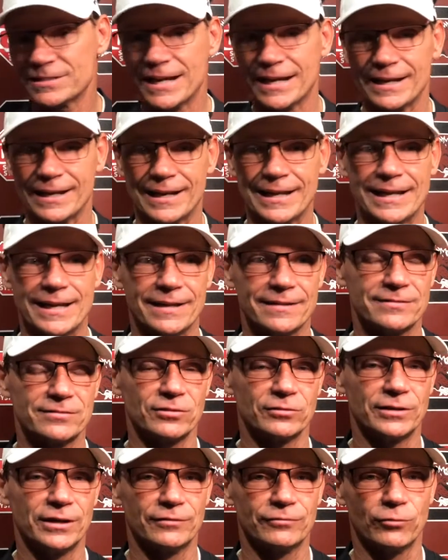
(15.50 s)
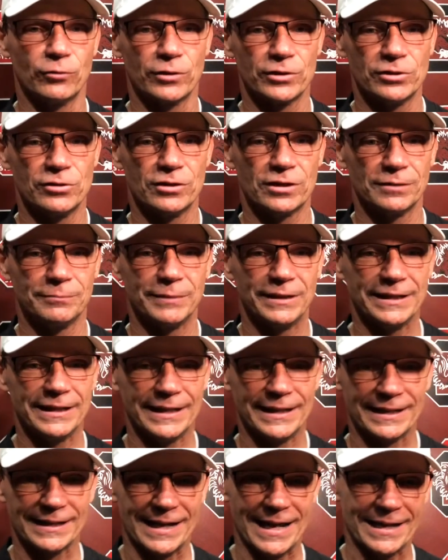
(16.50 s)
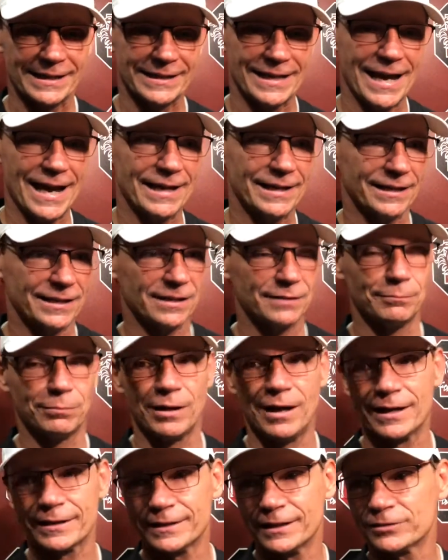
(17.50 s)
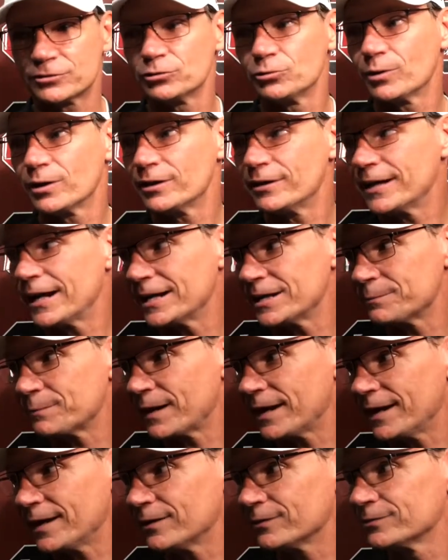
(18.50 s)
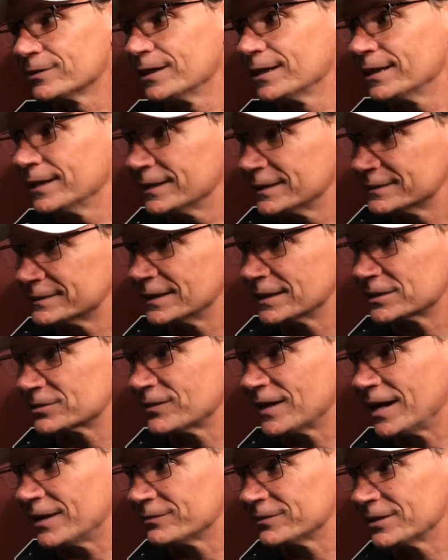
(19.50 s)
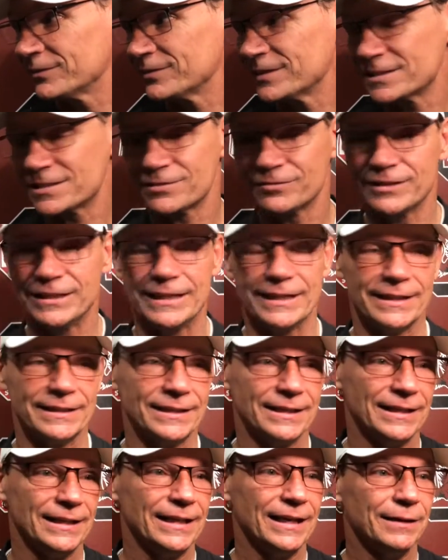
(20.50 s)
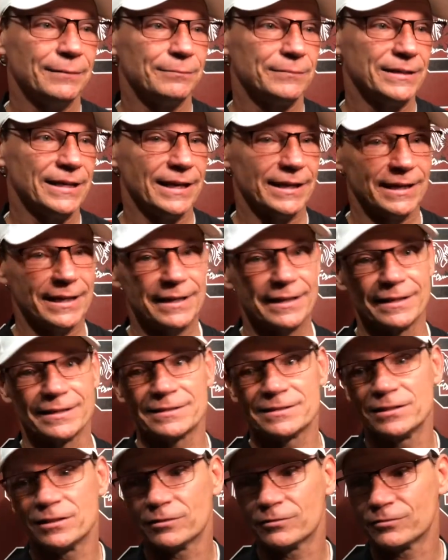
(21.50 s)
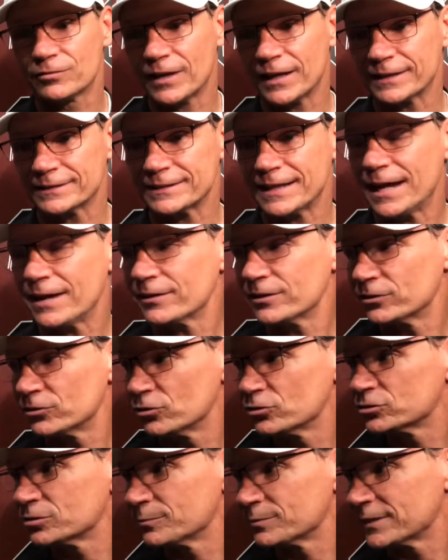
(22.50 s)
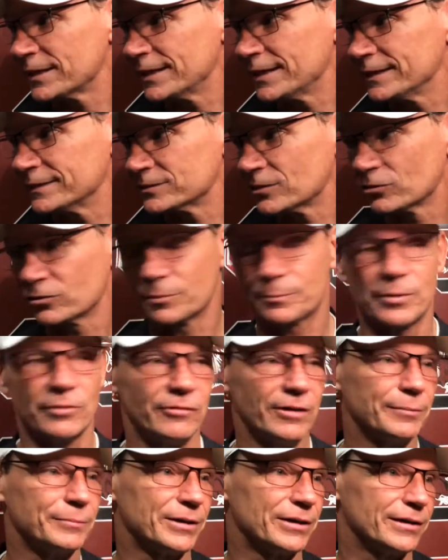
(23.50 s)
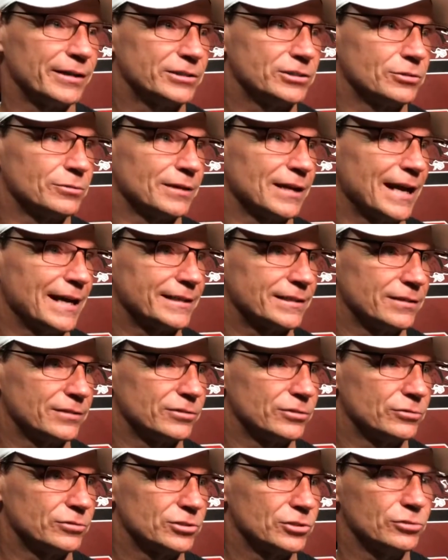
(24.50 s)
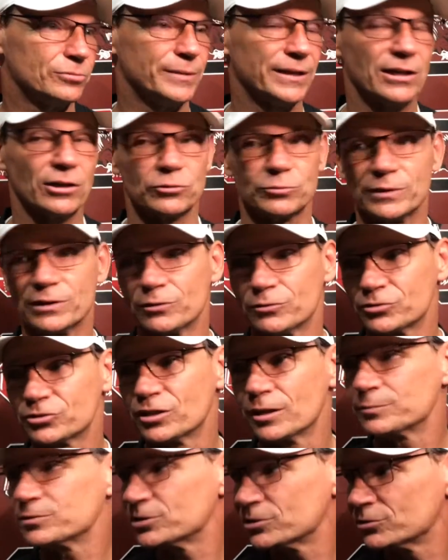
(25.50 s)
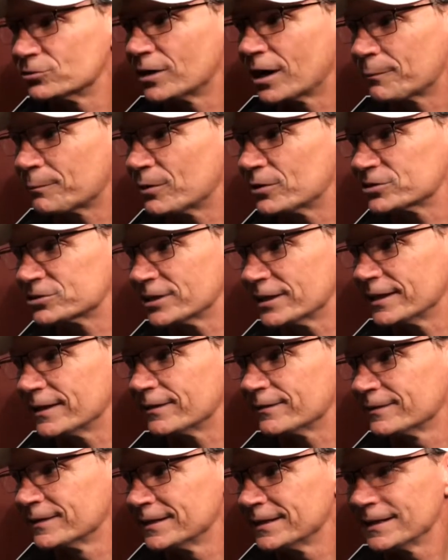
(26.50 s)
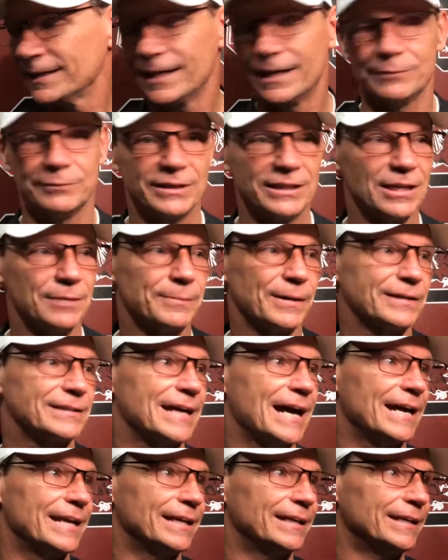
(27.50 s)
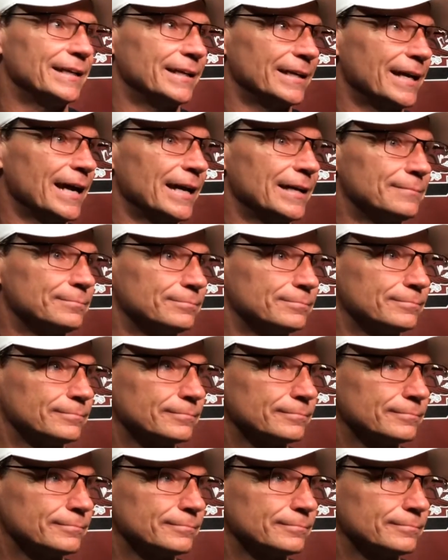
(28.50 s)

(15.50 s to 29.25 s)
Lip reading: he's got length, so therefore you can be the inline guy that can block that 280-pound, 6'5 defensive end. Yet he can still flex out and do some things on the perimeter that you would like to do too, because we don't substitute our personnel and we keep our tight end in the game.